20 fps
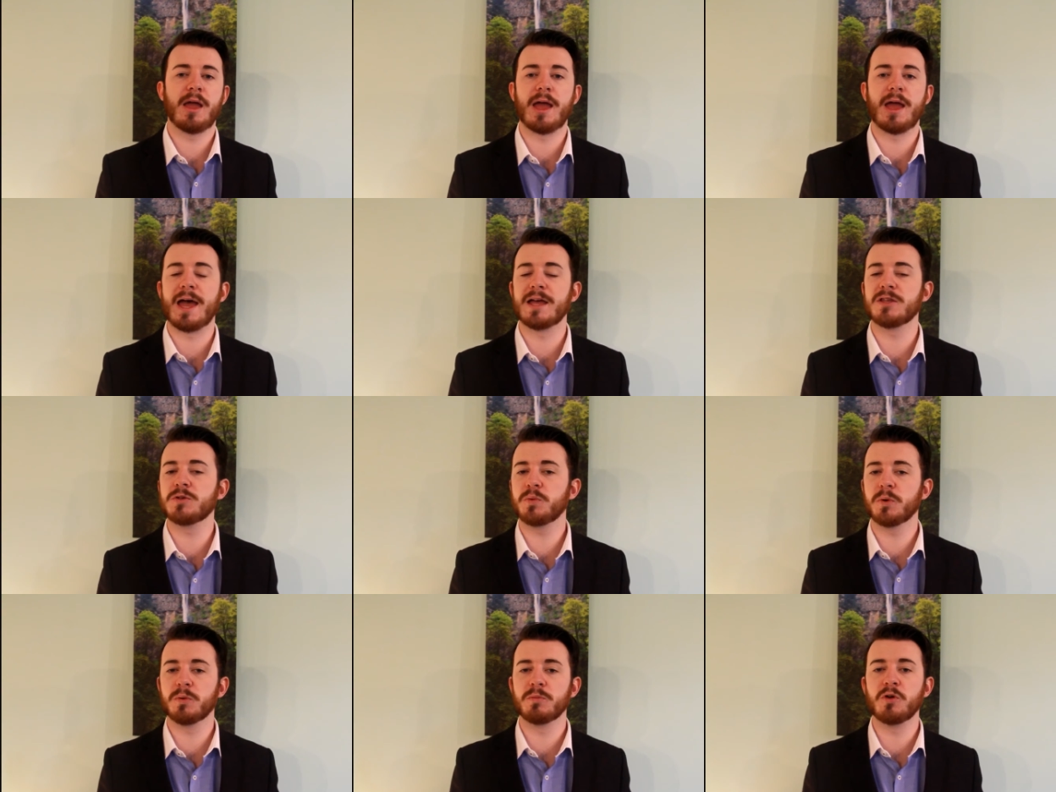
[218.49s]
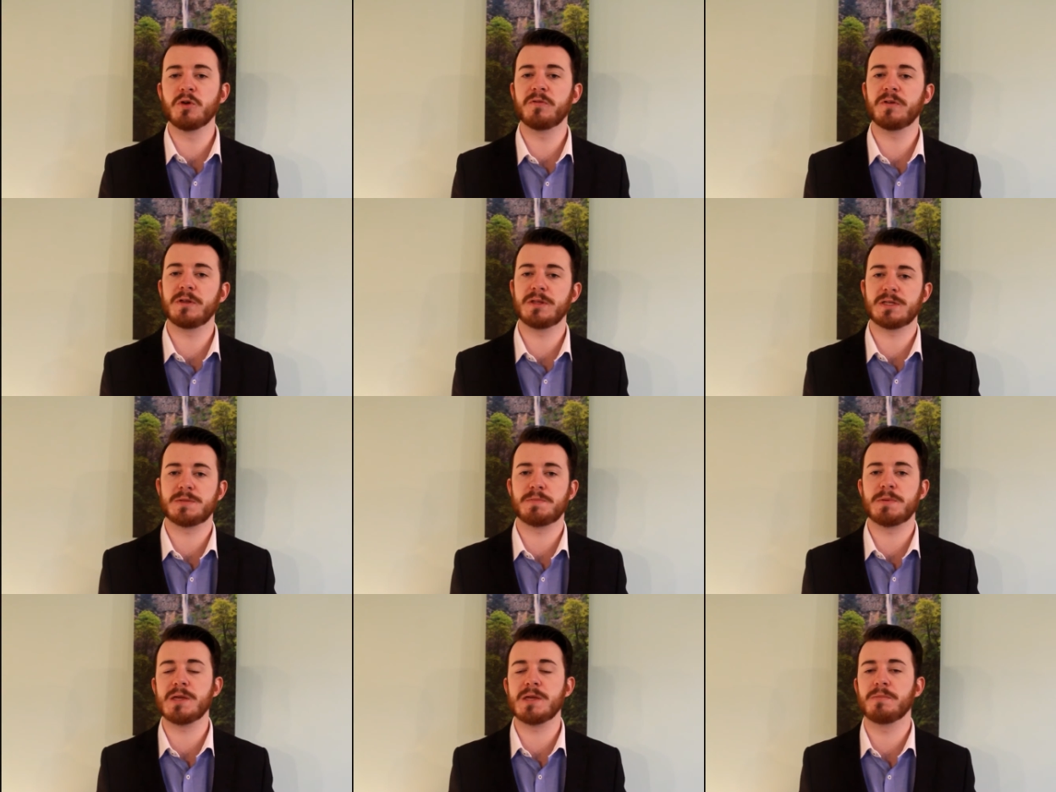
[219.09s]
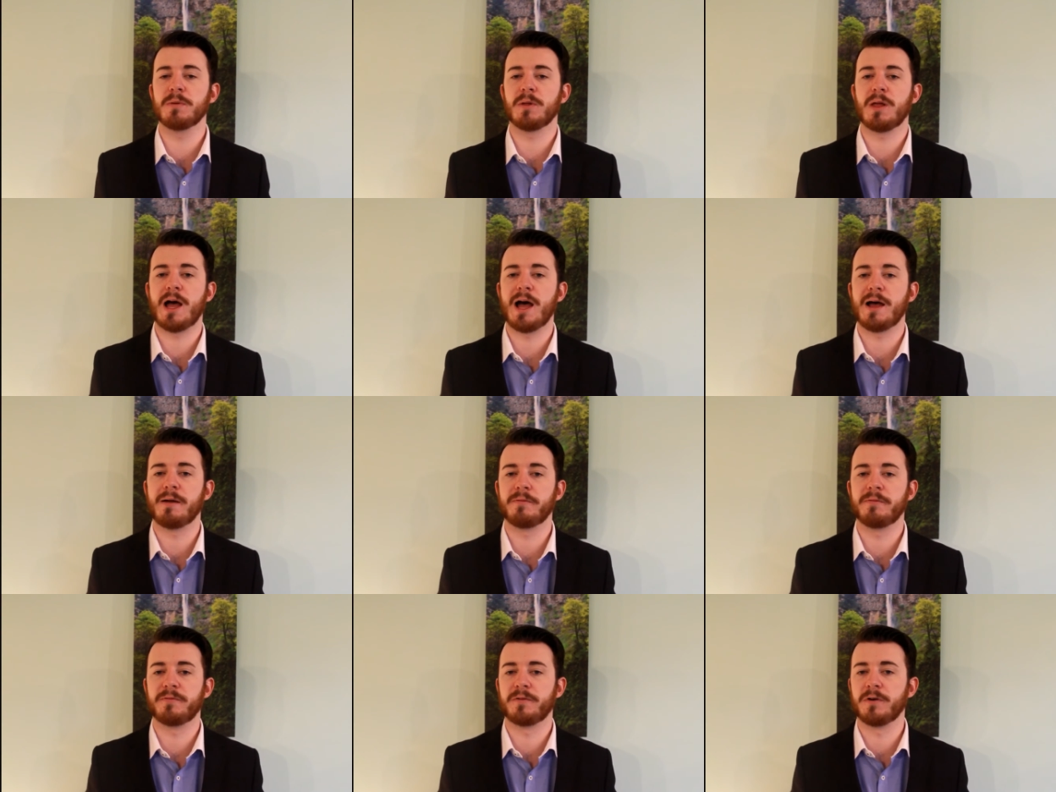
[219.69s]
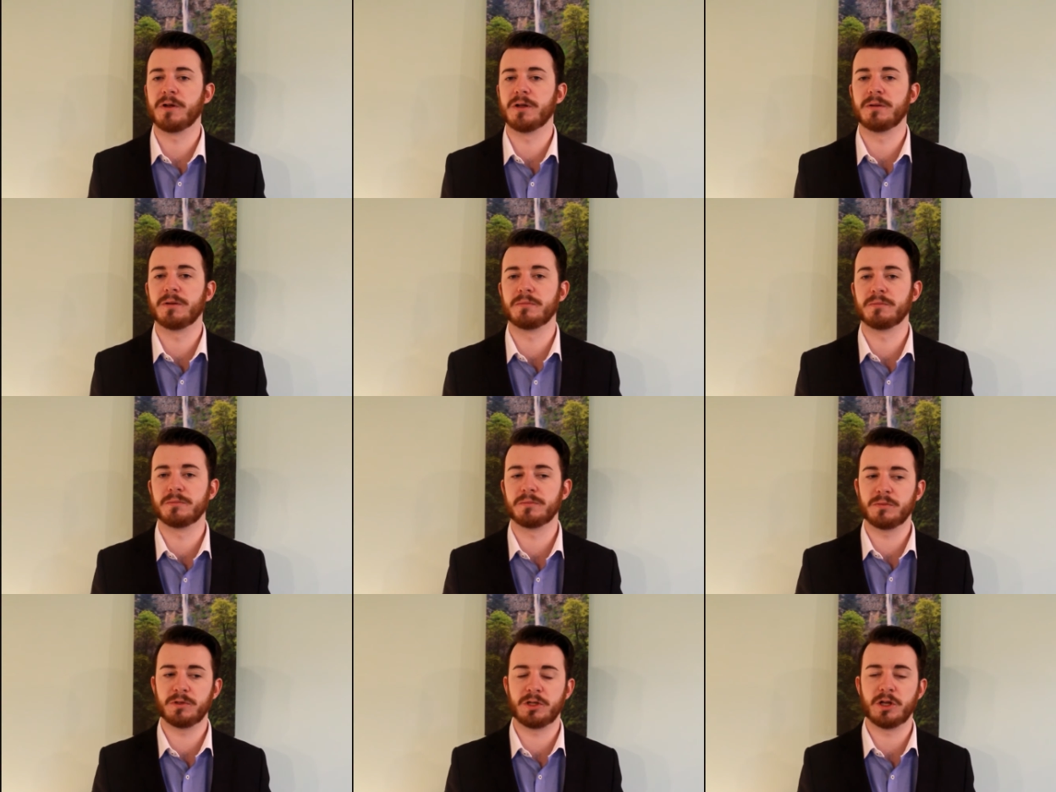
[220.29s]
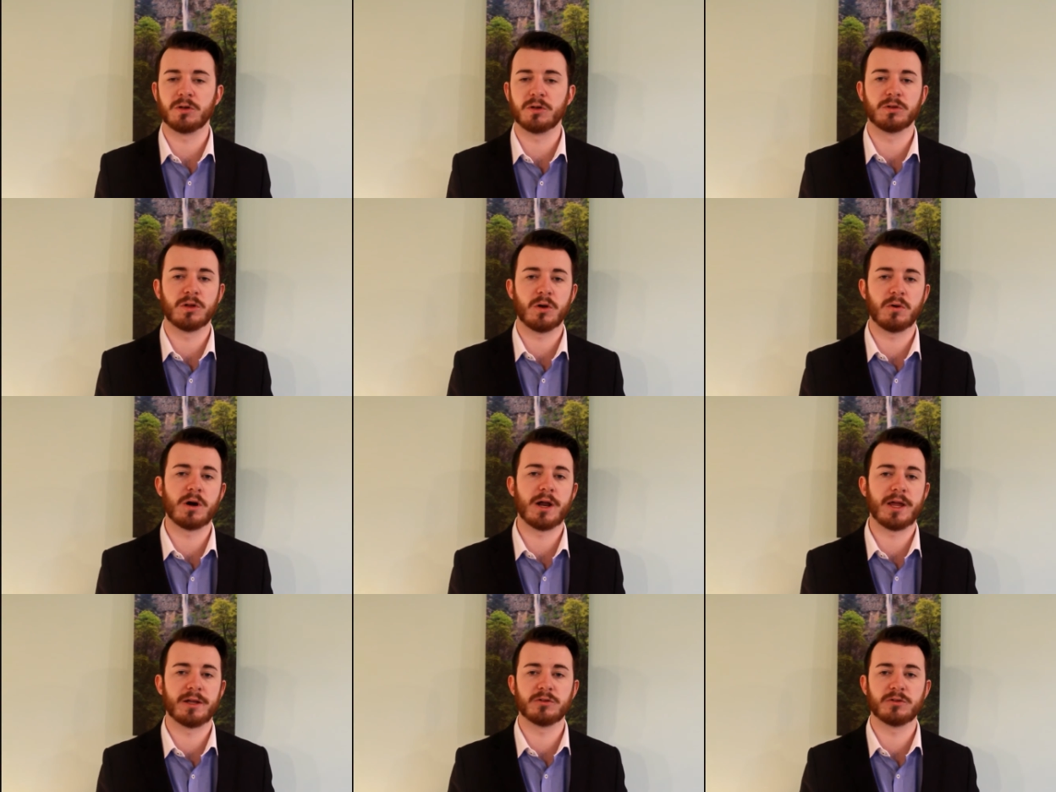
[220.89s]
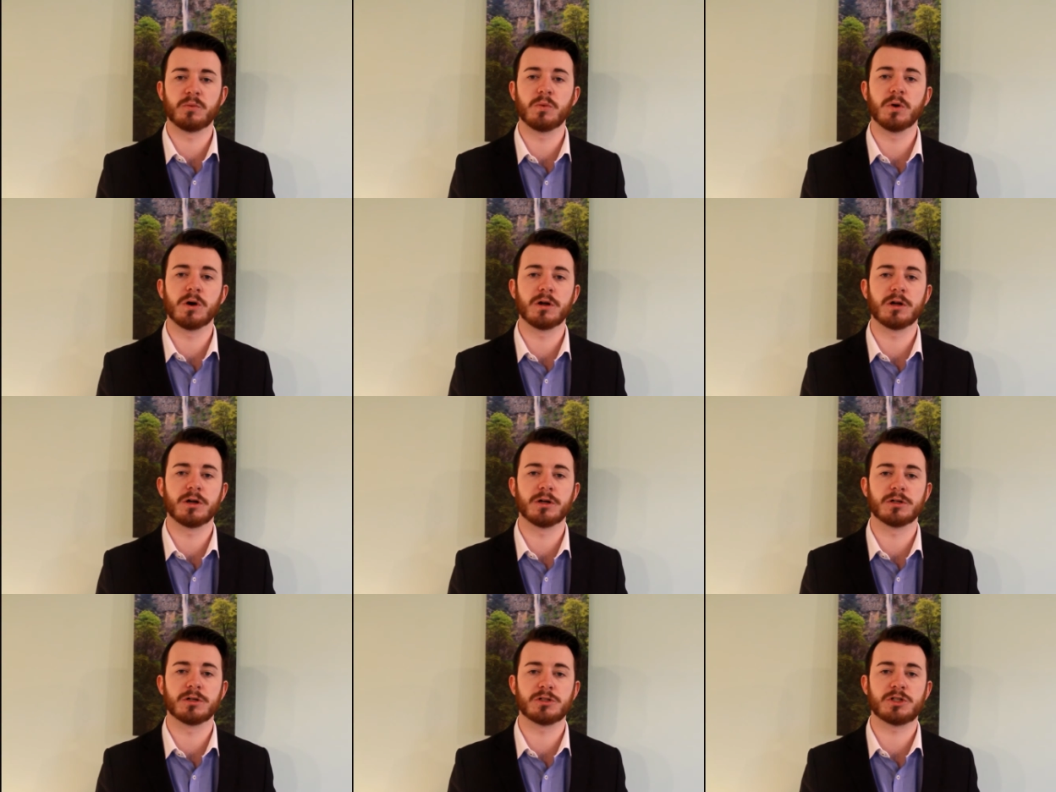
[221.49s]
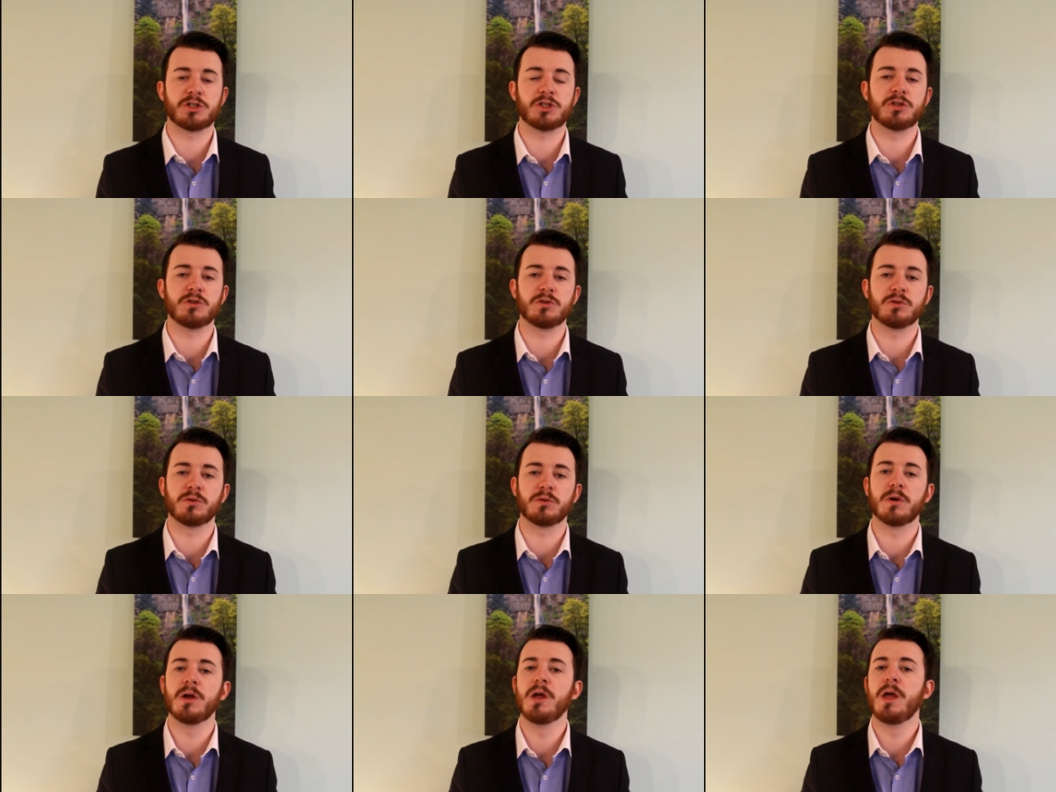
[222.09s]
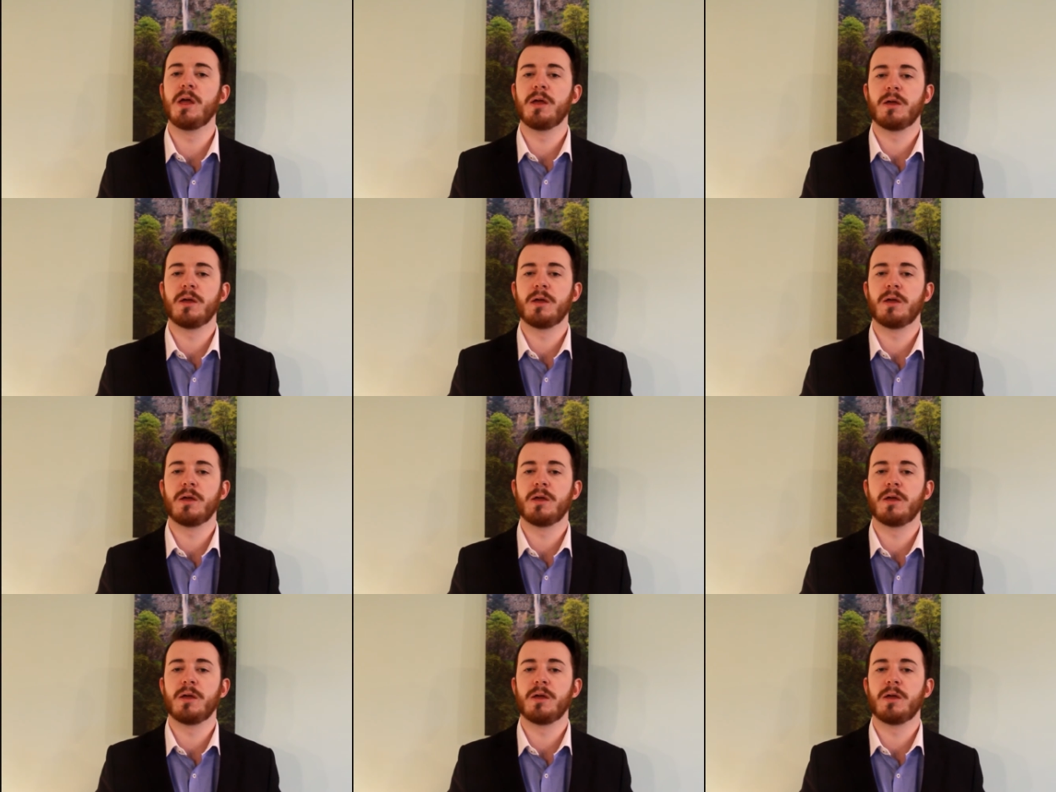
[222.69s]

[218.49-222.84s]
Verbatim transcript: As we're moving these people up from, you know, lower end workers to,